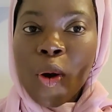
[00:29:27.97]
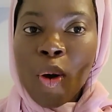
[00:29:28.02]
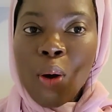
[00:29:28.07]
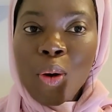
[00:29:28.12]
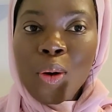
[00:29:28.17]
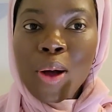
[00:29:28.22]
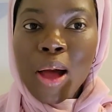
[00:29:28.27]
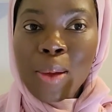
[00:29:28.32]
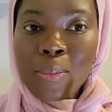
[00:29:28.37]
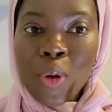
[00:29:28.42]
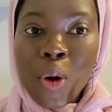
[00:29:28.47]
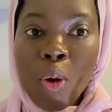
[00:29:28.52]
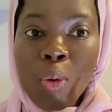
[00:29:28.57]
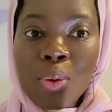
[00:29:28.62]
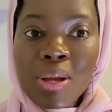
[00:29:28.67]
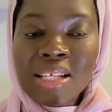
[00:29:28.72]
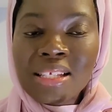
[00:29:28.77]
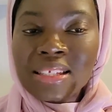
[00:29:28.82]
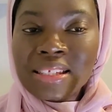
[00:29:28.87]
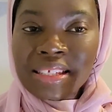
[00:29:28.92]

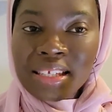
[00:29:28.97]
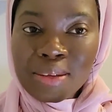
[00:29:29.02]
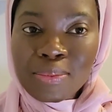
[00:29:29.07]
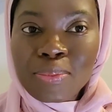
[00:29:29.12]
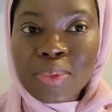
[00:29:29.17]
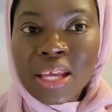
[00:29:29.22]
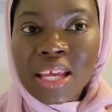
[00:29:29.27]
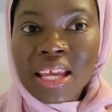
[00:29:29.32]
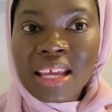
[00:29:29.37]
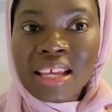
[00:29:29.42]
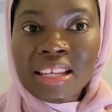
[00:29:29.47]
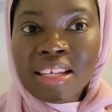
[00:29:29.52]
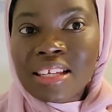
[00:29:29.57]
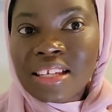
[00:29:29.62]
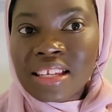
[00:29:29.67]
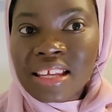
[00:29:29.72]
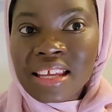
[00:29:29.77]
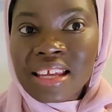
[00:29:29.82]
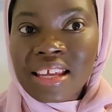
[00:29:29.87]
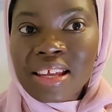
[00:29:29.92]
always
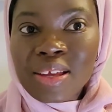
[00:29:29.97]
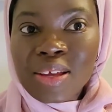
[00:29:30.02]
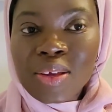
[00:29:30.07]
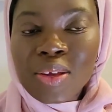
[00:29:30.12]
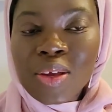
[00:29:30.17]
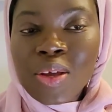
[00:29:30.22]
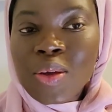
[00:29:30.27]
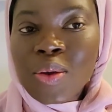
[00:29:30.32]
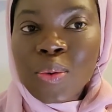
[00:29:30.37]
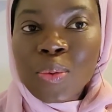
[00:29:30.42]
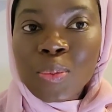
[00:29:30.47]
tipping the